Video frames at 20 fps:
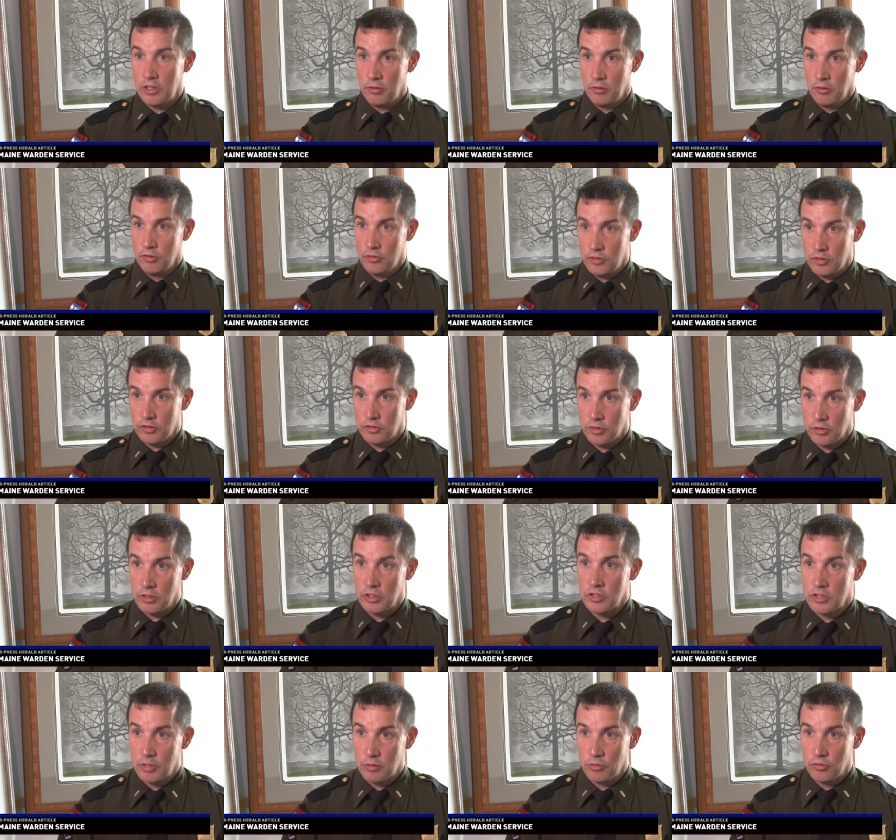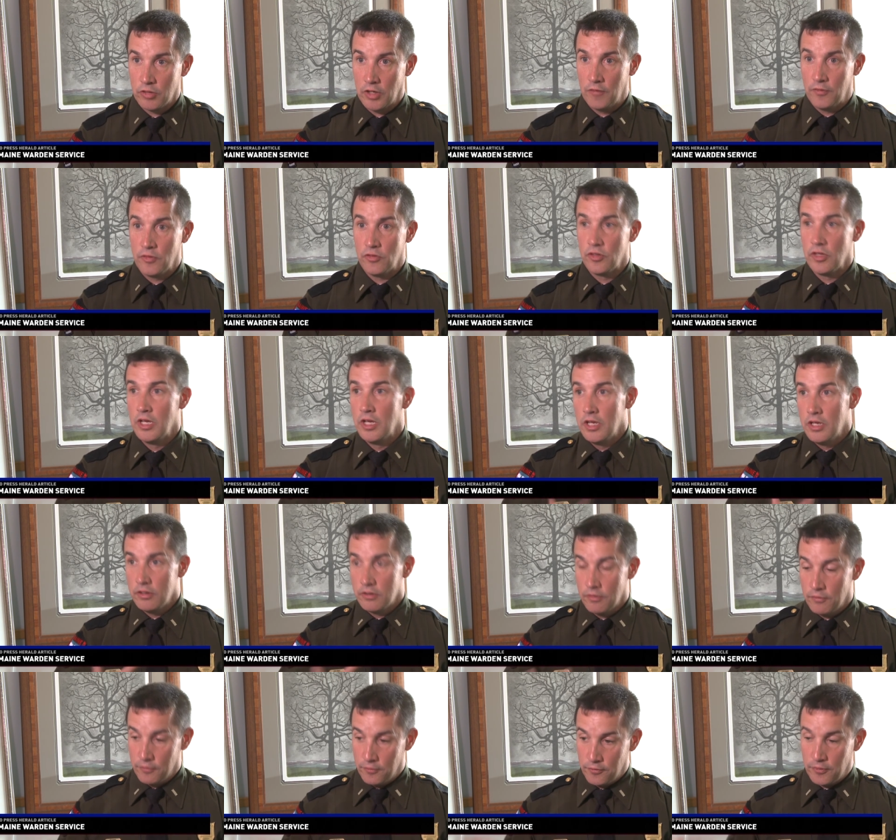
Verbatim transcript: who is the Attorney General's office, to